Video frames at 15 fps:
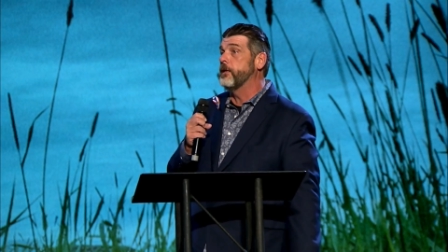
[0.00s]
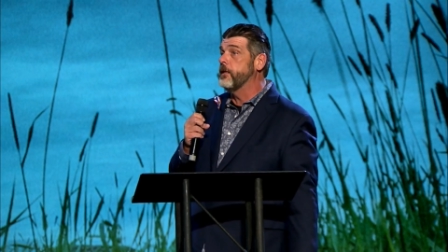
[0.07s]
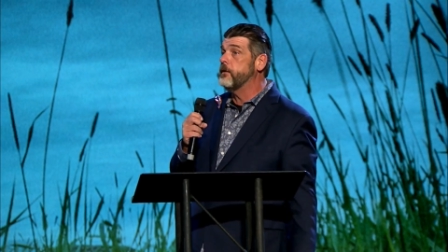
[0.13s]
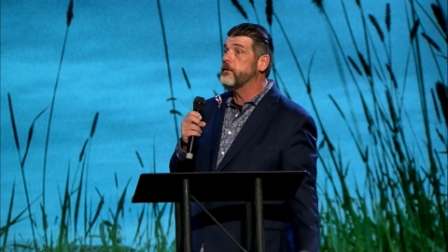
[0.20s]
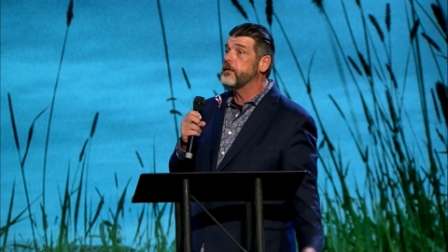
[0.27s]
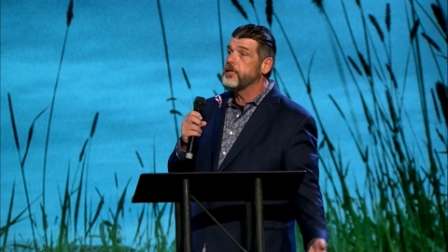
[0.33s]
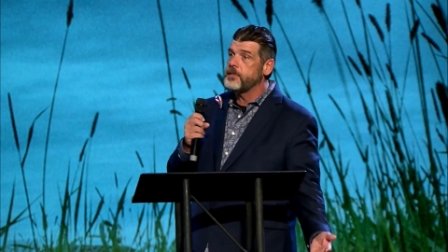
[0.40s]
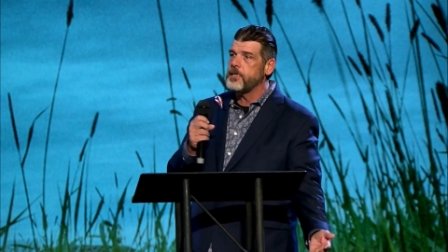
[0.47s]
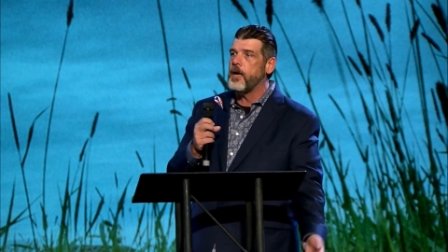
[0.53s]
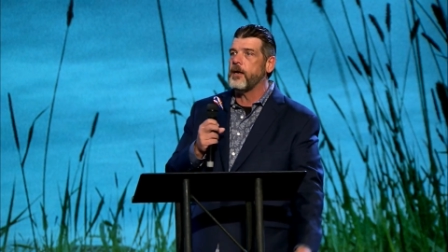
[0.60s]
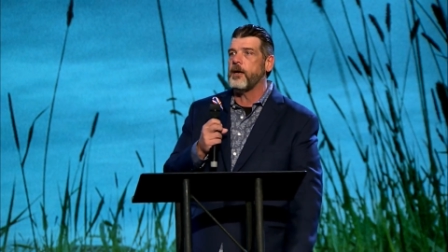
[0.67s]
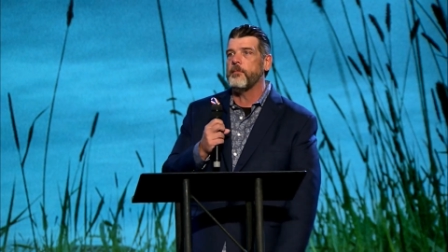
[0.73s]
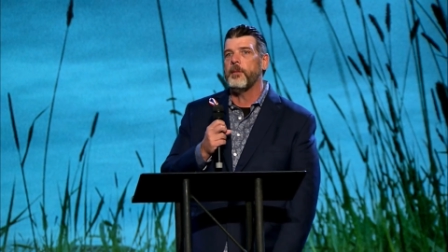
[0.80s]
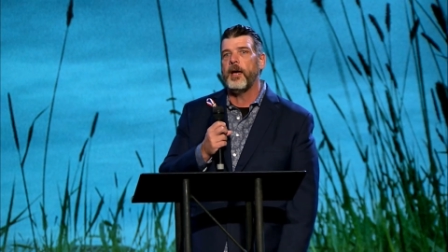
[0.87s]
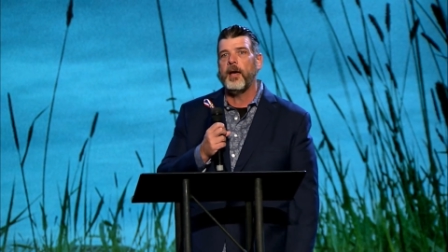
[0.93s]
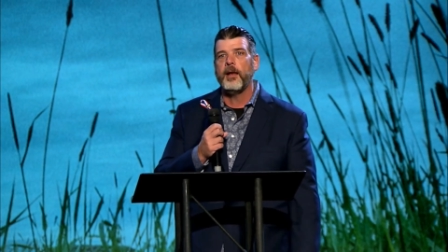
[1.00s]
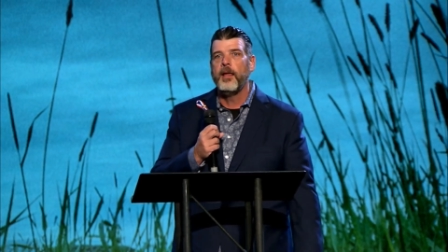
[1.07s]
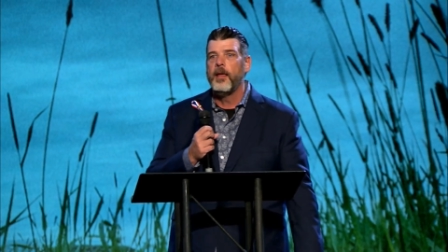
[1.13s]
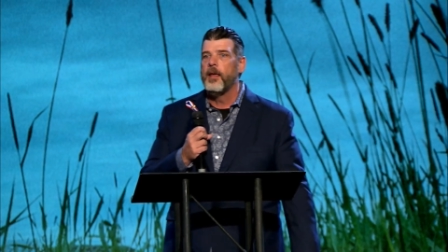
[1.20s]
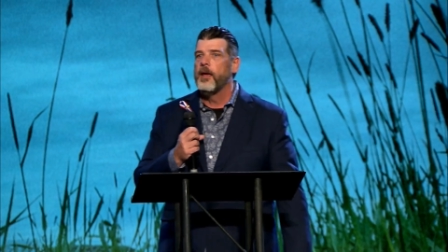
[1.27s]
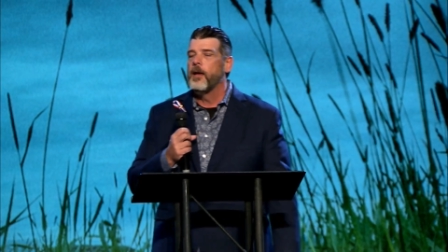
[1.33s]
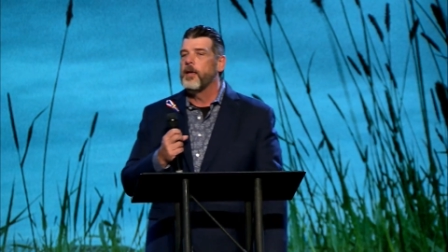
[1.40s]
literally talking about,
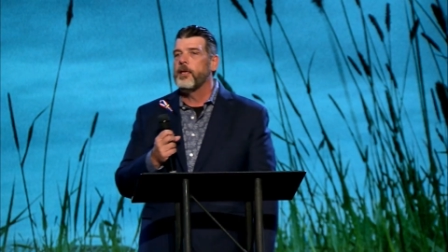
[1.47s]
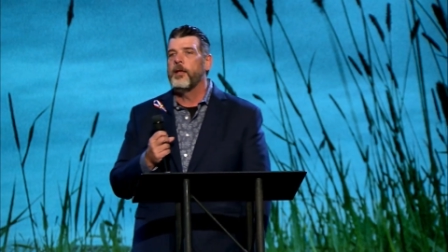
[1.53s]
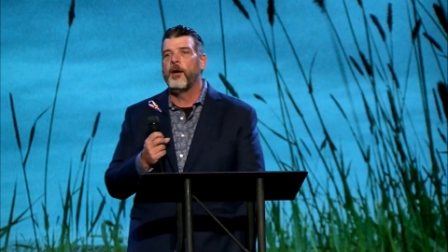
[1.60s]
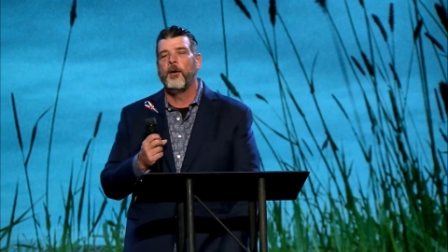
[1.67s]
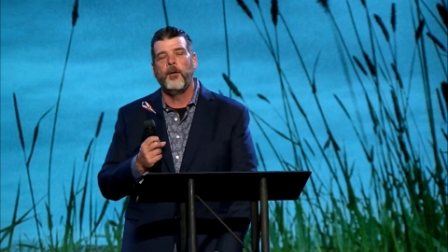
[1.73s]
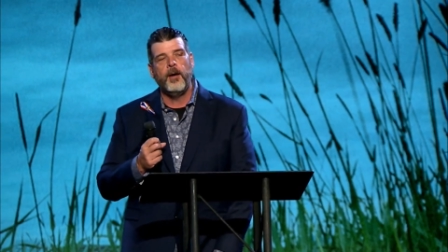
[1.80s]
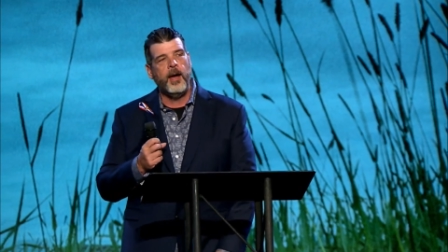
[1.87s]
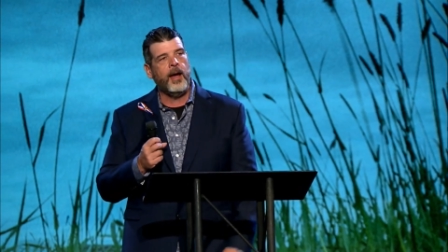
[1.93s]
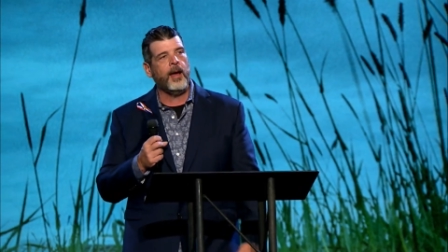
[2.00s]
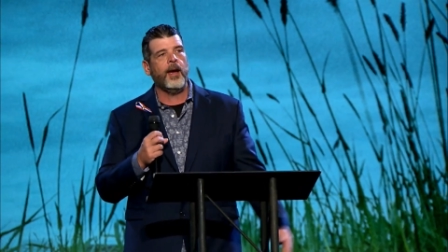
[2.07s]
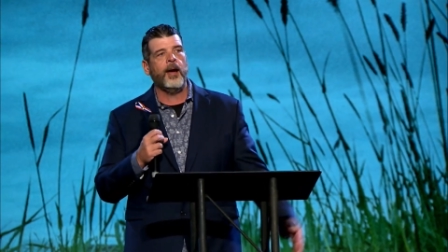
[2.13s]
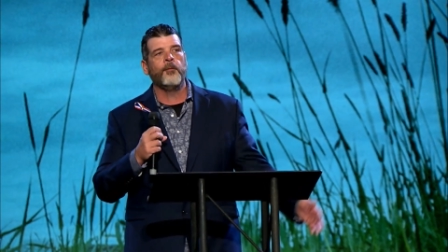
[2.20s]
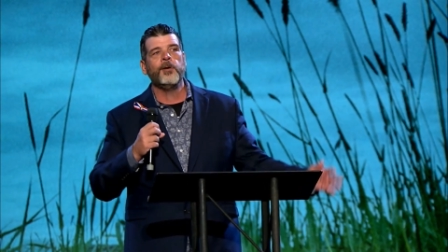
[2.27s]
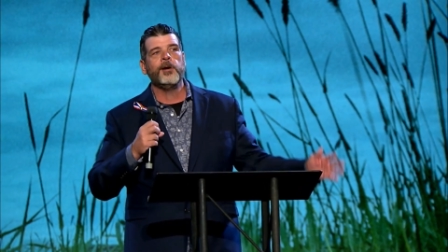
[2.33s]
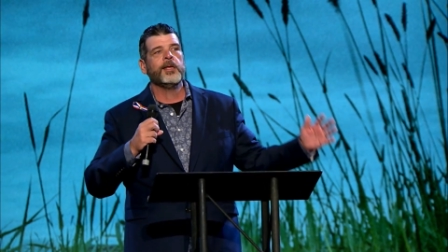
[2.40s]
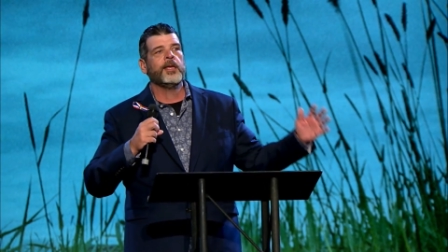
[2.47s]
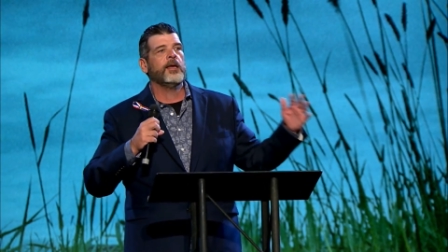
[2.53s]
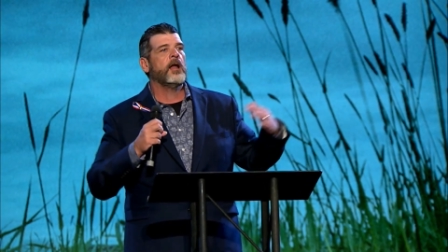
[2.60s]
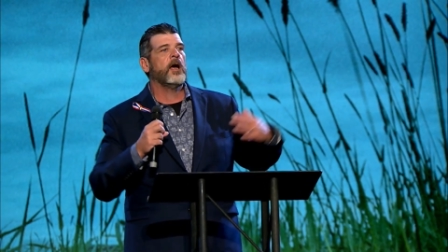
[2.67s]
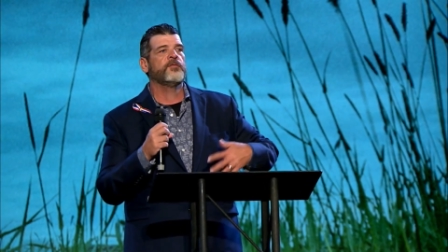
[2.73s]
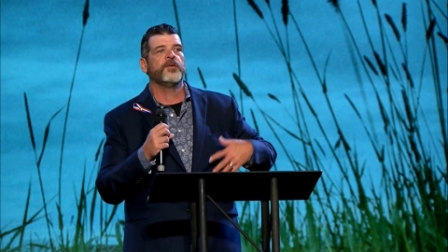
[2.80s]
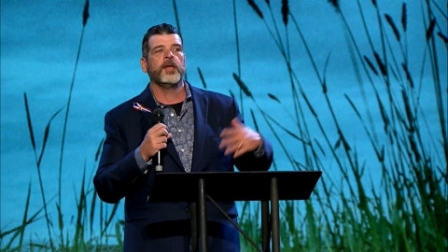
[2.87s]
you know, I, I want to get
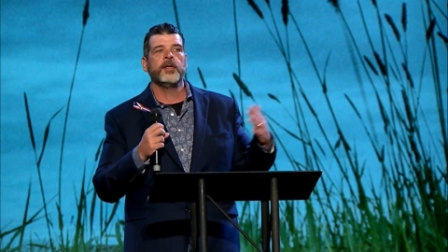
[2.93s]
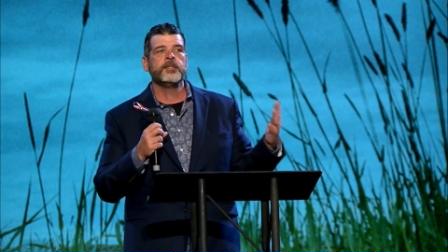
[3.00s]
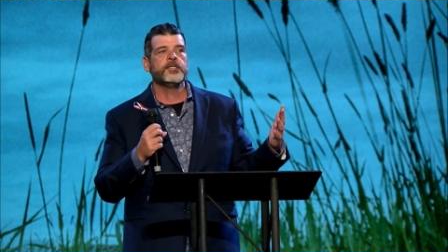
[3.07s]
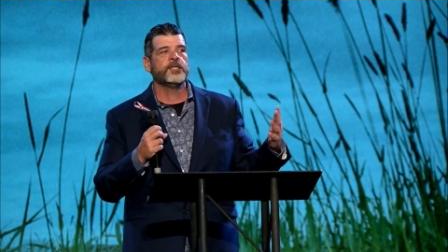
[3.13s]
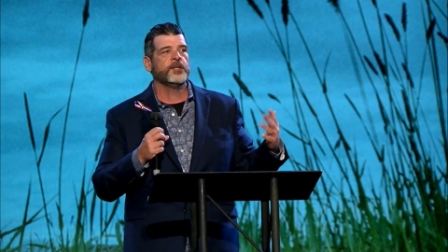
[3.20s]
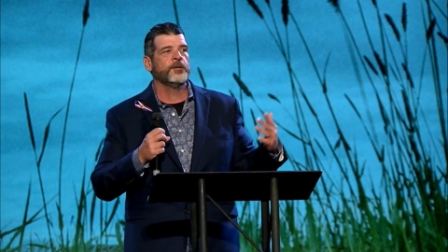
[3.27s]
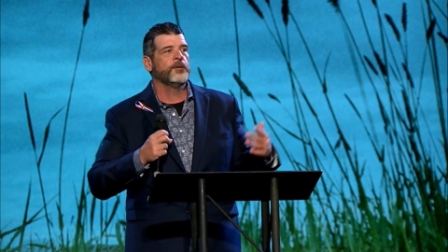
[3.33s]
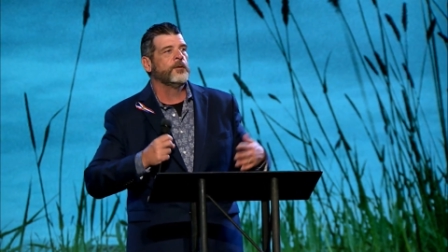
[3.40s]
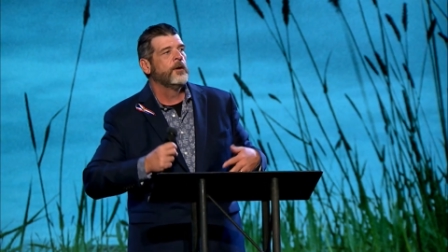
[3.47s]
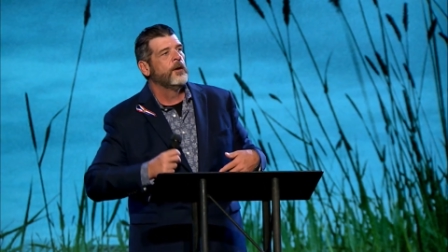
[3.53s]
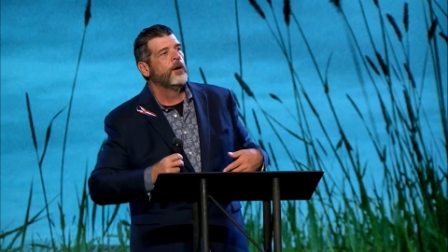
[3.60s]
off into,